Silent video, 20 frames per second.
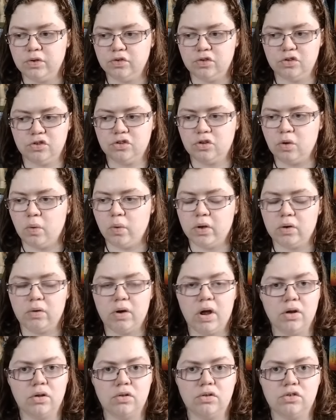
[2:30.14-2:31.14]
just going
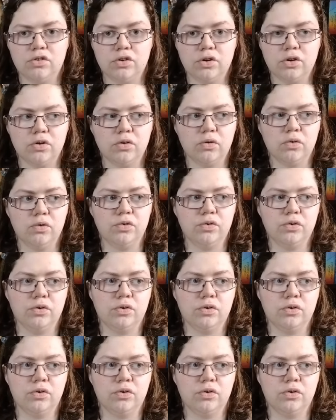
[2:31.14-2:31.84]
around in circles,